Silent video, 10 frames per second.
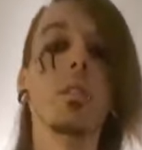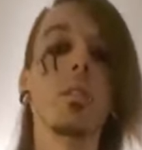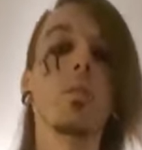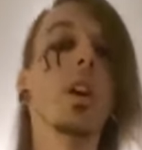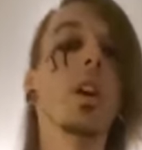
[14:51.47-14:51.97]

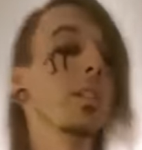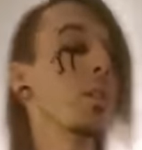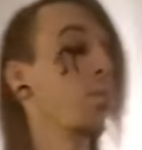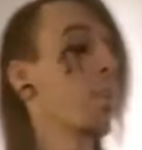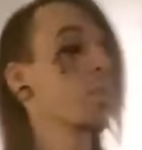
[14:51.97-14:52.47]
You got to let the
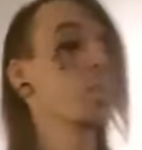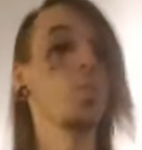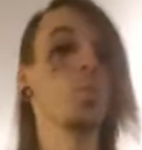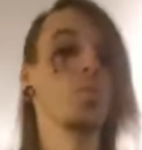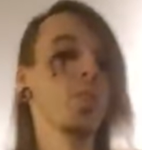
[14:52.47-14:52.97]
rest of the
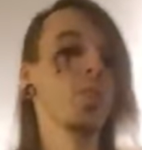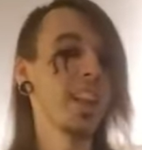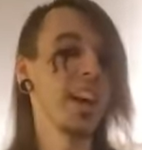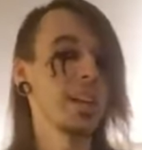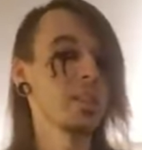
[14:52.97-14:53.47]
world
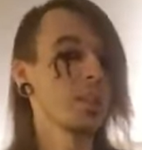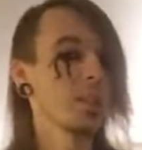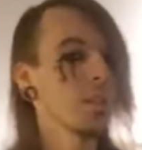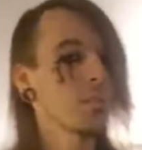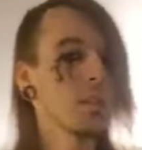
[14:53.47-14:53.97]
realize
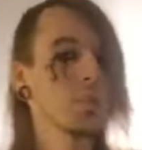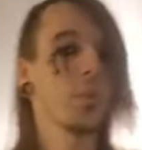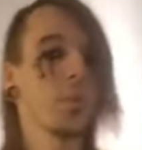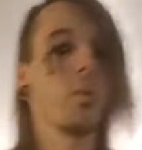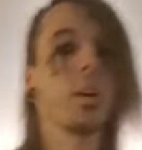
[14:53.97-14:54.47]
you're not
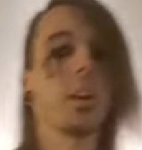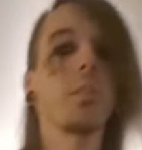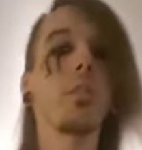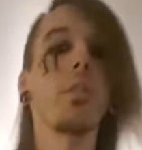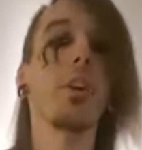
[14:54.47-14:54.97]
doing wrong at
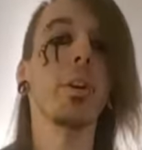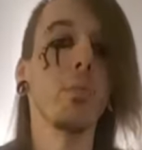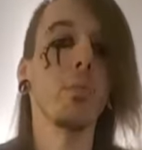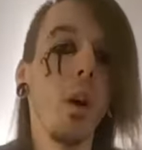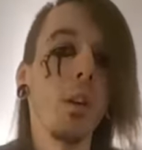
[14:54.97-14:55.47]
all. They're
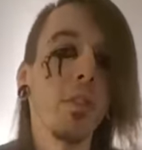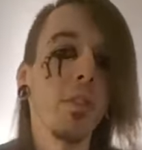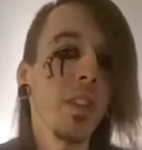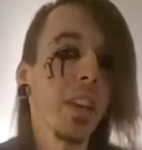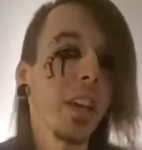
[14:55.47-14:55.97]
wrong for
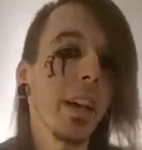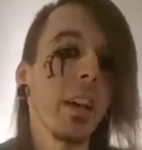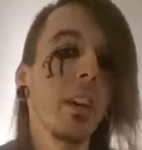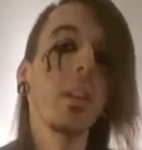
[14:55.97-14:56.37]
thinking it.